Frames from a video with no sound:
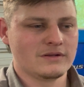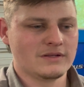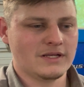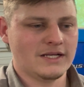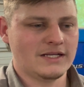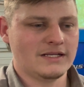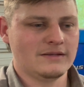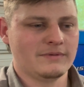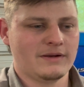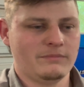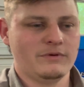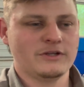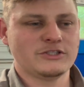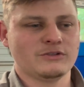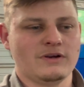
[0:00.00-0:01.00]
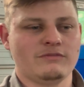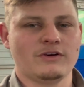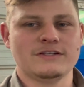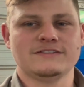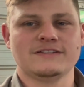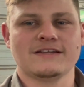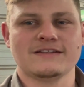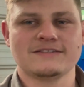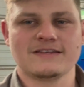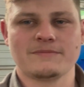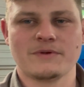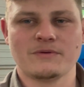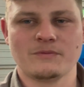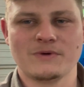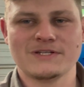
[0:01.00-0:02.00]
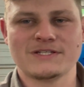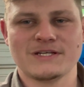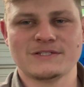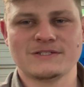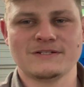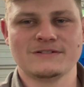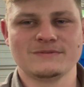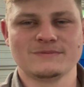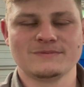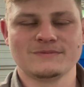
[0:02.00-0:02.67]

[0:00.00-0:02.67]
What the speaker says: and I'm pretty sure I've raced against him at Winchester